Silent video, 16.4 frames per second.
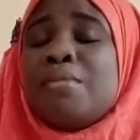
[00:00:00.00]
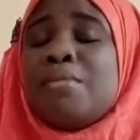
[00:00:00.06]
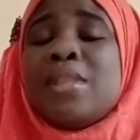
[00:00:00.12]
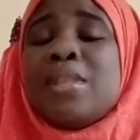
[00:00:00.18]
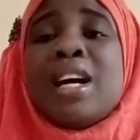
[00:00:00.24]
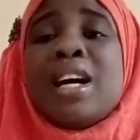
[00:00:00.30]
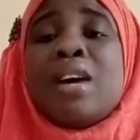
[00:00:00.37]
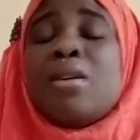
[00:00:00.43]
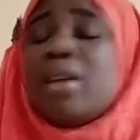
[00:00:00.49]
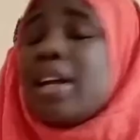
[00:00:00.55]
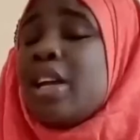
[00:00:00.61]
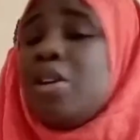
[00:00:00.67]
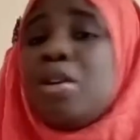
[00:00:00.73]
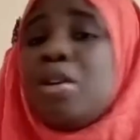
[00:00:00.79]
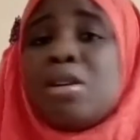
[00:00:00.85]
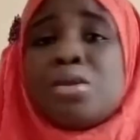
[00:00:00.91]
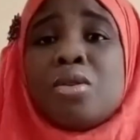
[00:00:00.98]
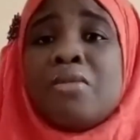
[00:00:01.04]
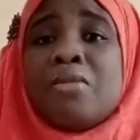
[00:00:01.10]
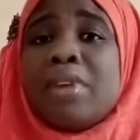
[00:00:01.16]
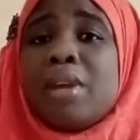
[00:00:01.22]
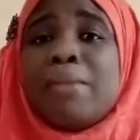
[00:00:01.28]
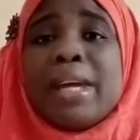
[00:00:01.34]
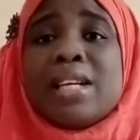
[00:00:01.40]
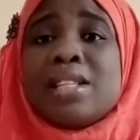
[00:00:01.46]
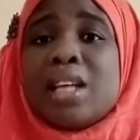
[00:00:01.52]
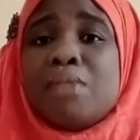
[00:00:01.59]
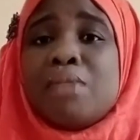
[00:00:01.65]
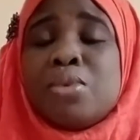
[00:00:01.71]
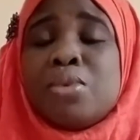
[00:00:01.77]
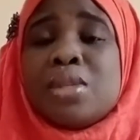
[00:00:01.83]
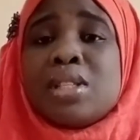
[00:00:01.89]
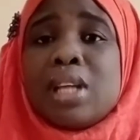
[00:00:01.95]
There are a lot of
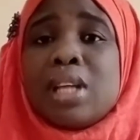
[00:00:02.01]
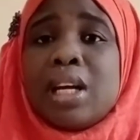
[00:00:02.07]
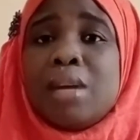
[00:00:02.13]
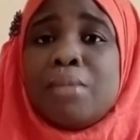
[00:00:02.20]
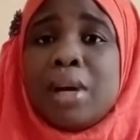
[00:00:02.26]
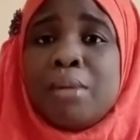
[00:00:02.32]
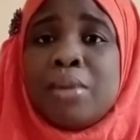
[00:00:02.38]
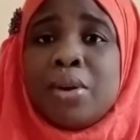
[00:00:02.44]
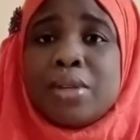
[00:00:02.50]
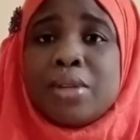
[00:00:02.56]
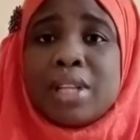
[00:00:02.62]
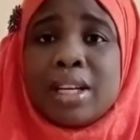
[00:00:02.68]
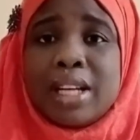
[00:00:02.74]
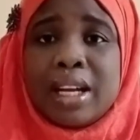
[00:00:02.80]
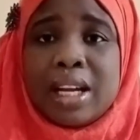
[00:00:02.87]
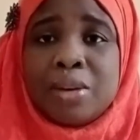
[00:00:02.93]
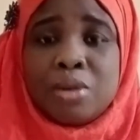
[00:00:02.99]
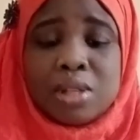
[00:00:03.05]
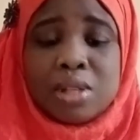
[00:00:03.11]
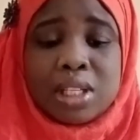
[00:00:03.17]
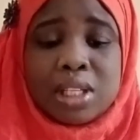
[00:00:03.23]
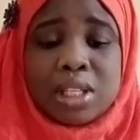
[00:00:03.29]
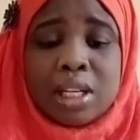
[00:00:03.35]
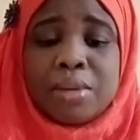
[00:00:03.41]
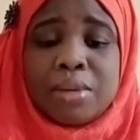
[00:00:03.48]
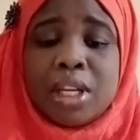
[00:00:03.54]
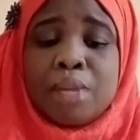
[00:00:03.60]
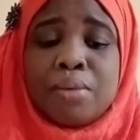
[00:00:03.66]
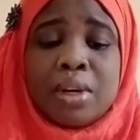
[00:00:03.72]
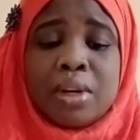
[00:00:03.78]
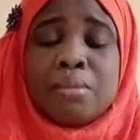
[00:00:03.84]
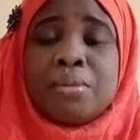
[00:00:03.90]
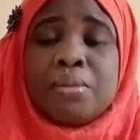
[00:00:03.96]
examples abound, and I cannot keep
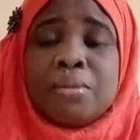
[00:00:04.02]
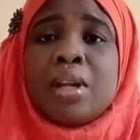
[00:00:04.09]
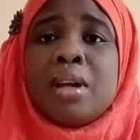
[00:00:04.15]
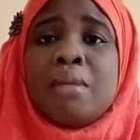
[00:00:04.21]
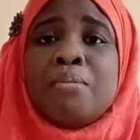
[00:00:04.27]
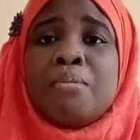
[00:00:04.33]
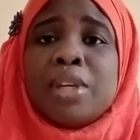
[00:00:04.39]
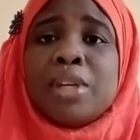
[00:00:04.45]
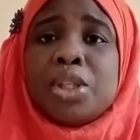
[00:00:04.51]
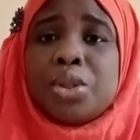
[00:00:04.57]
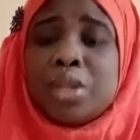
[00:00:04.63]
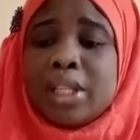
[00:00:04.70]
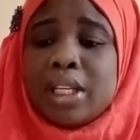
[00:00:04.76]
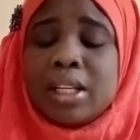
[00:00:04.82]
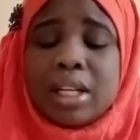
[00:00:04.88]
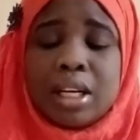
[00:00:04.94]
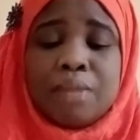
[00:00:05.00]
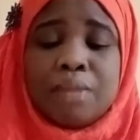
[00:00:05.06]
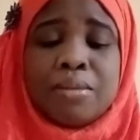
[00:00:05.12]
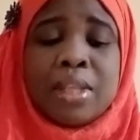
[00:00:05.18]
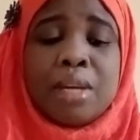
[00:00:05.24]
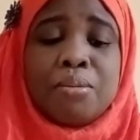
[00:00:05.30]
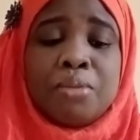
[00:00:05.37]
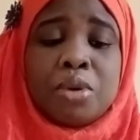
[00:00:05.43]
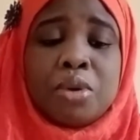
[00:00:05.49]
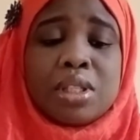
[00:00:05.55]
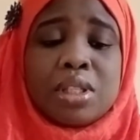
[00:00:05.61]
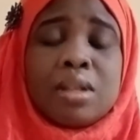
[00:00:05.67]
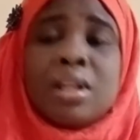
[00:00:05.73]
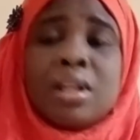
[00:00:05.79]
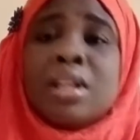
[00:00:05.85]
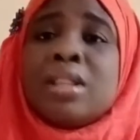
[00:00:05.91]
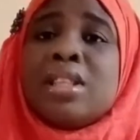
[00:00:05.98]
mentioning them, but
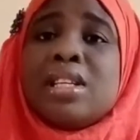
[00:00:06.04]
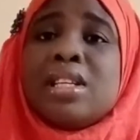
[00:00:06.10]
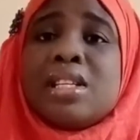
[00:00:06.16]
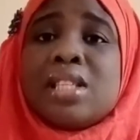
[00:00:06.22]
these